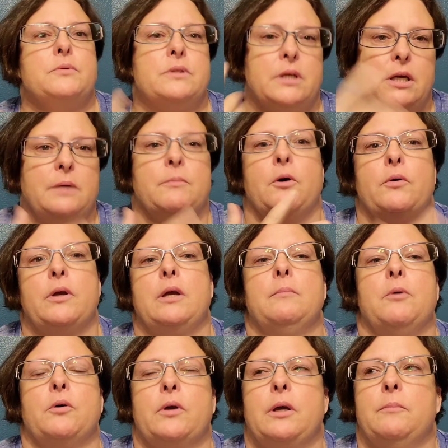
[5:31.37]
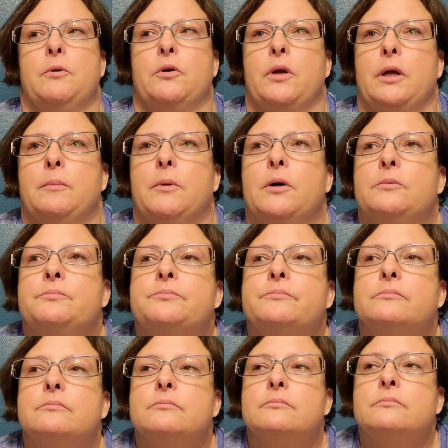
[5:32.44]
is chemo.
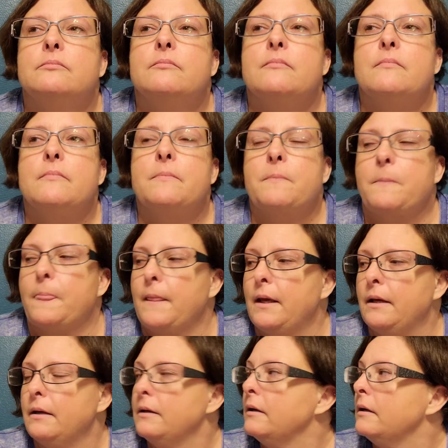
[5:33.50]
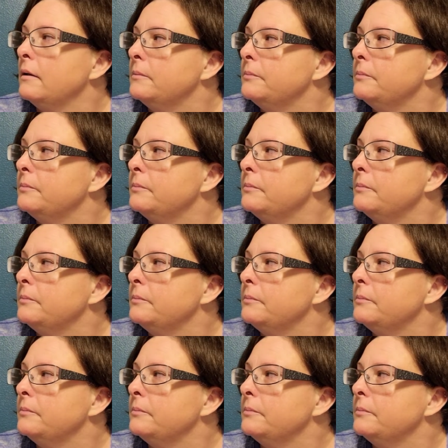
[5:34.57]
And,